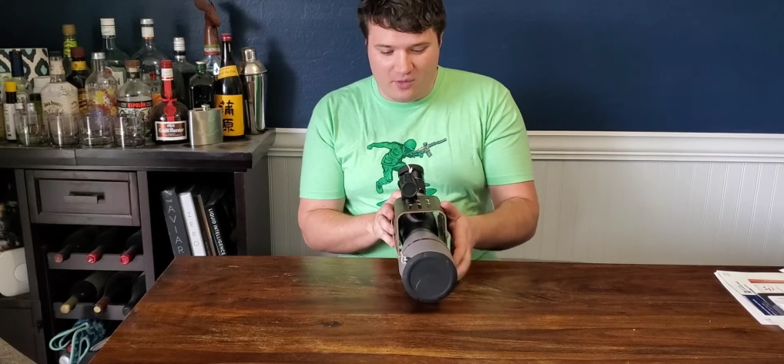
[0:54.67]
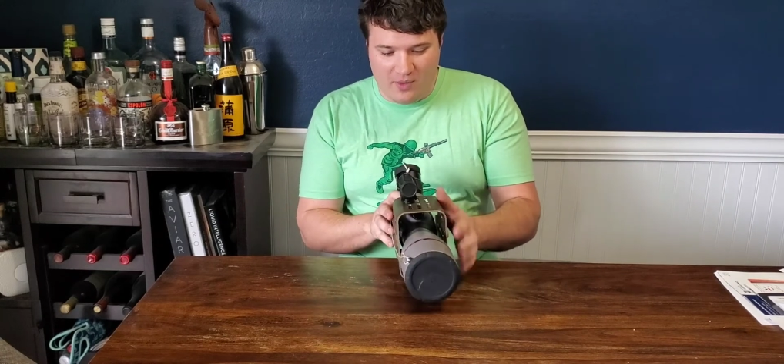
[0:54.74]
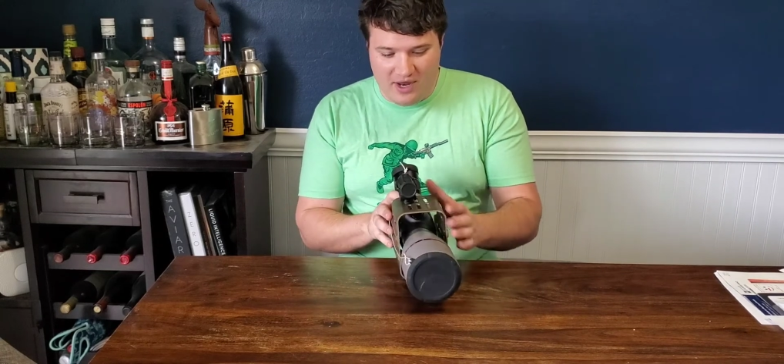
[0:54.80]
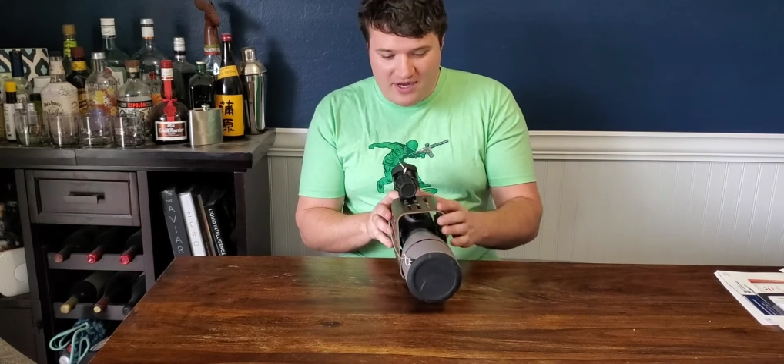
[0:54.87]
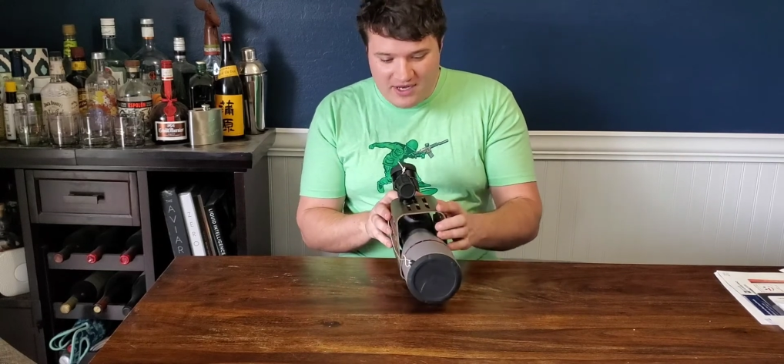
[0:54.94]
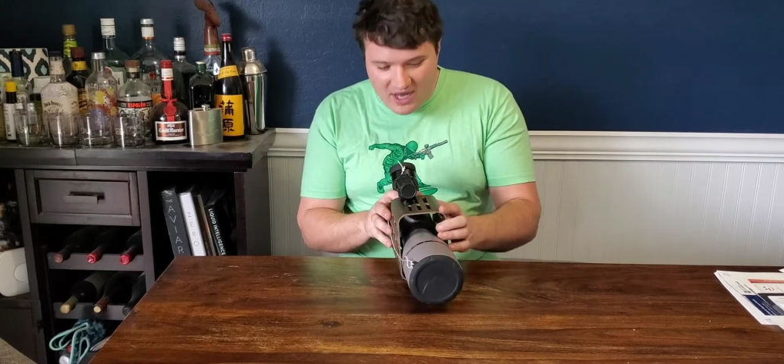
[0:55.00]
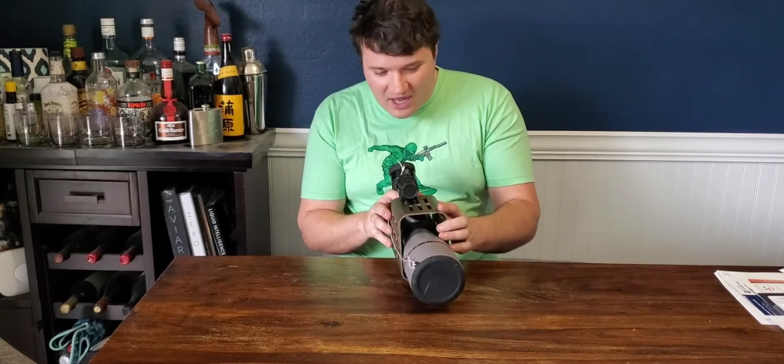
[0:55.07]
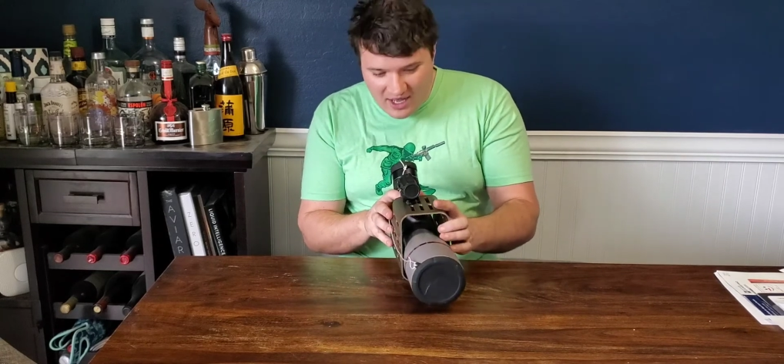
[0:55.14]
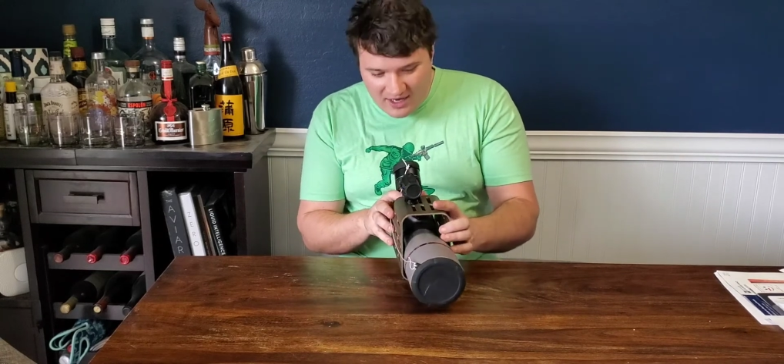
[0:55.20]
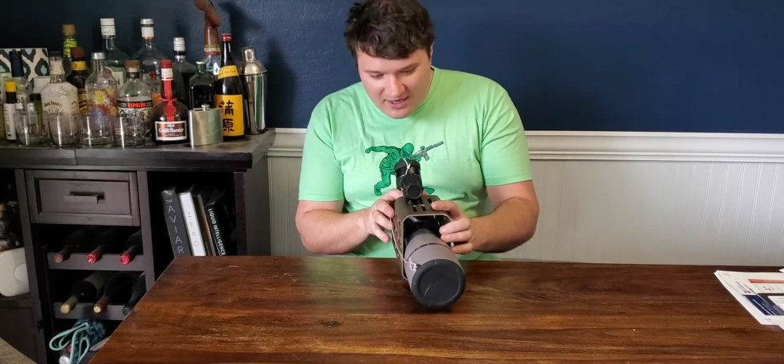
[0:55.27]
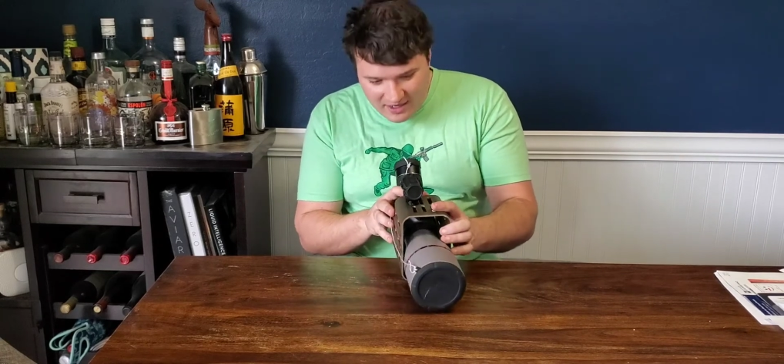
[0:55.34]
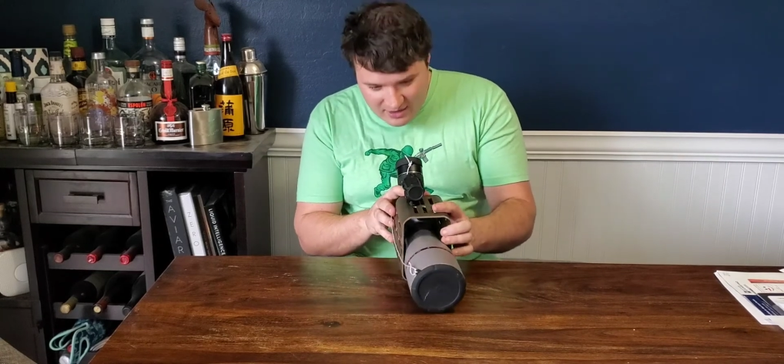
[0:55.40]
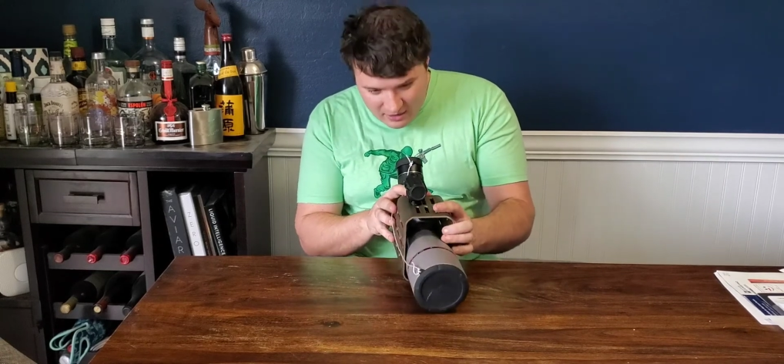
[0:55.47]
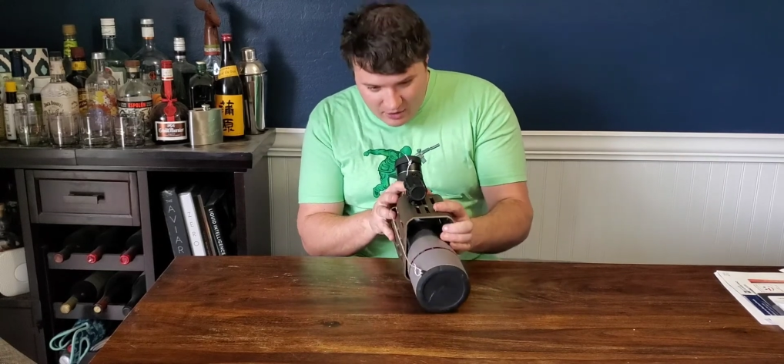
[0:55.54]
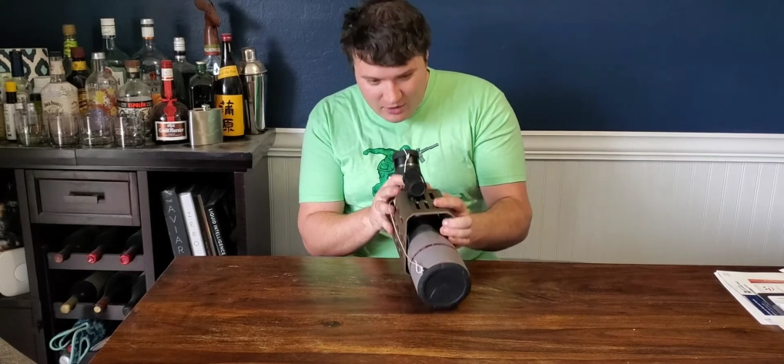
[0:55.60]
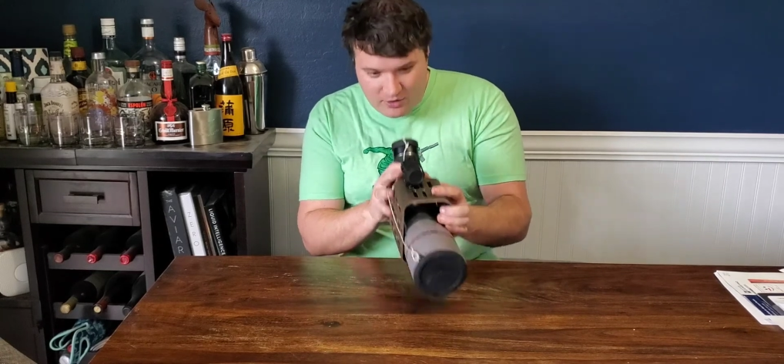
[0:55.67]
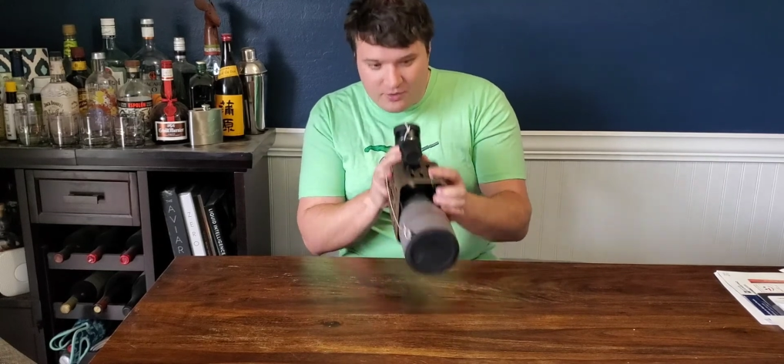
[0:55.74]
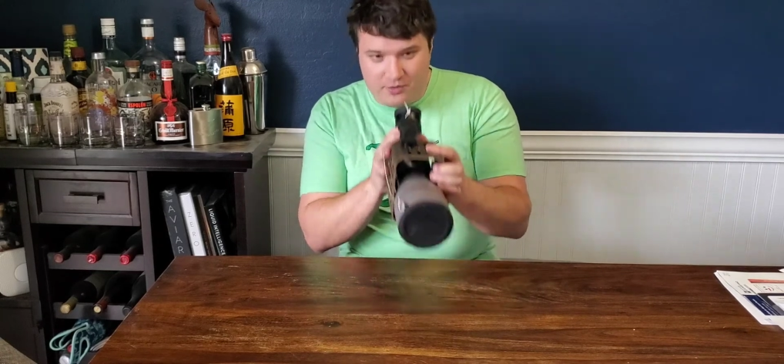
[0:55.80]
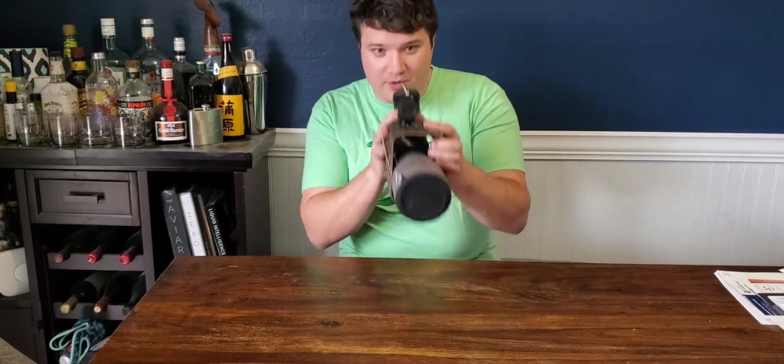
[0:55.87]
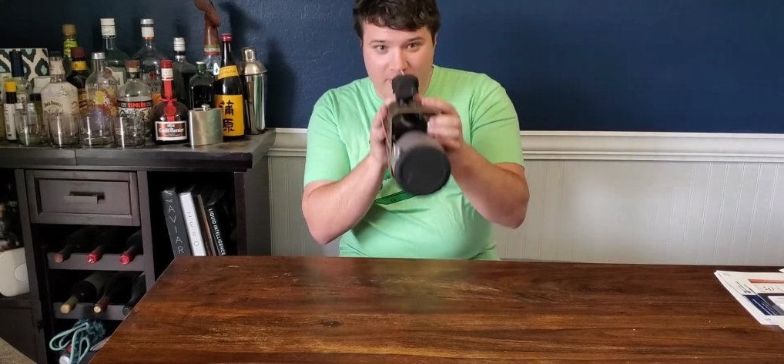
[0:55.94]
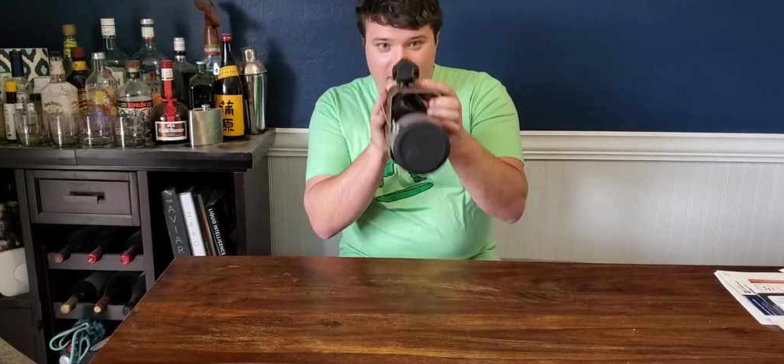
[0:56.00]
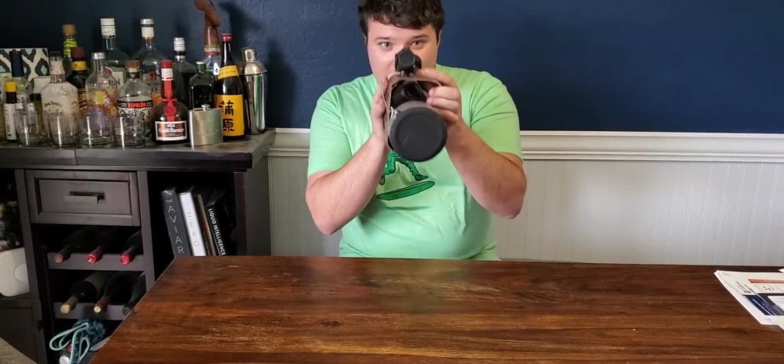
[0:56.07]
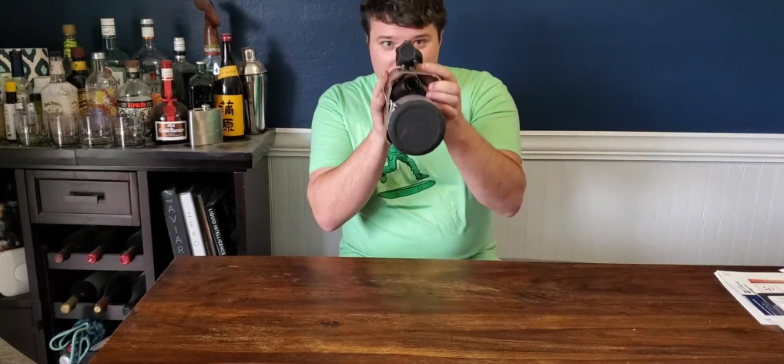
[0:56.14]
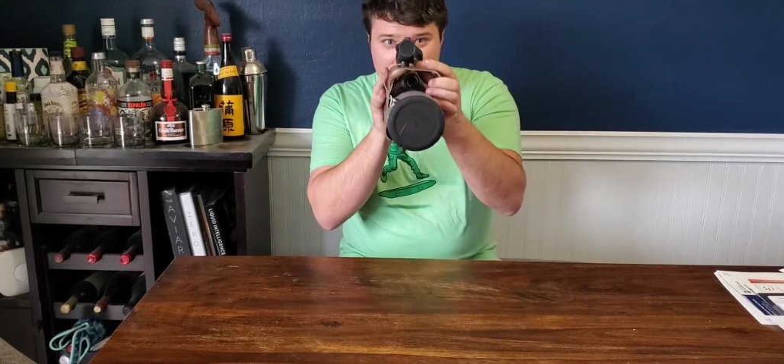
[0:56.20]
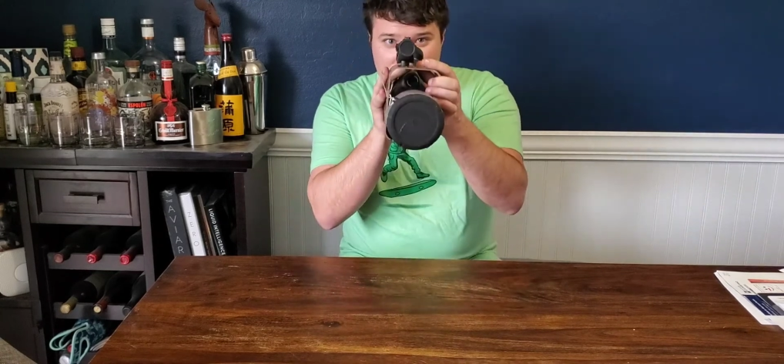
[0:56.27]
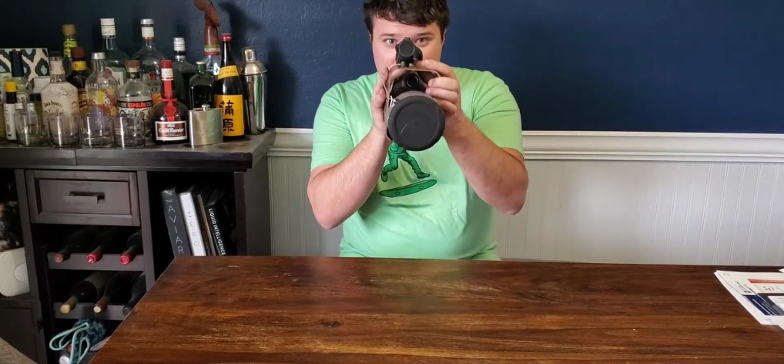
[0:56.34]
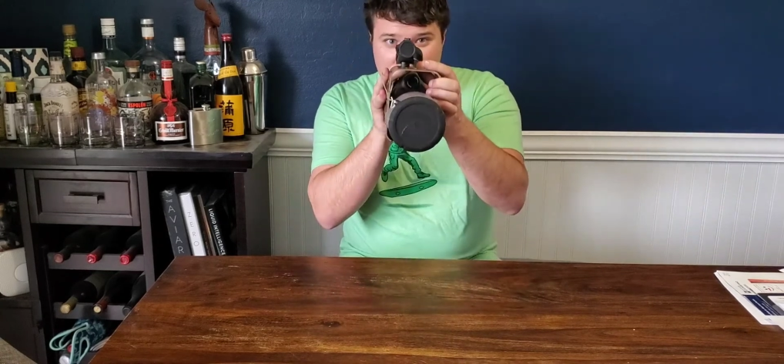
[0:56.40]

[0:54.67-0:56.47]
red dot and look through it